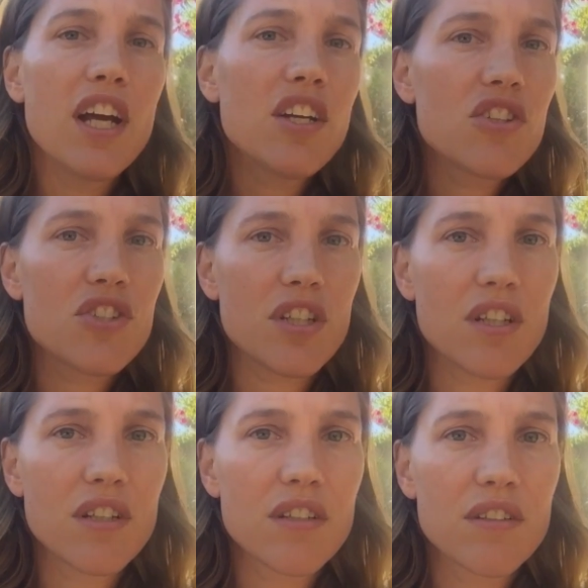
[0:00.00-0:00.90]

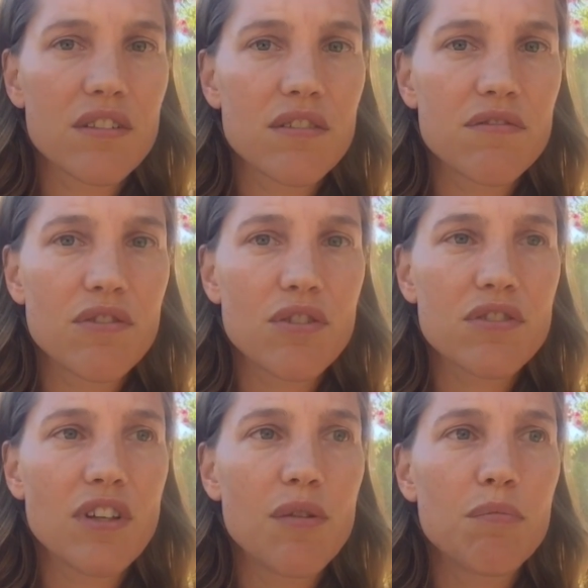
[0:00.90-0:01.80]
energy, for
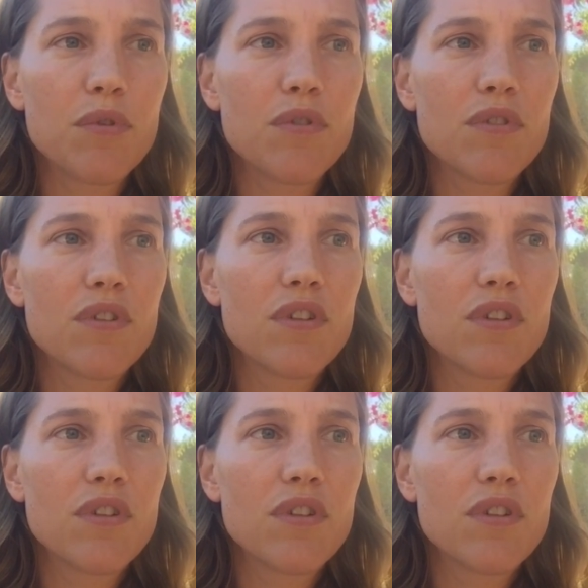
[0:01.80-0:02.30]
example,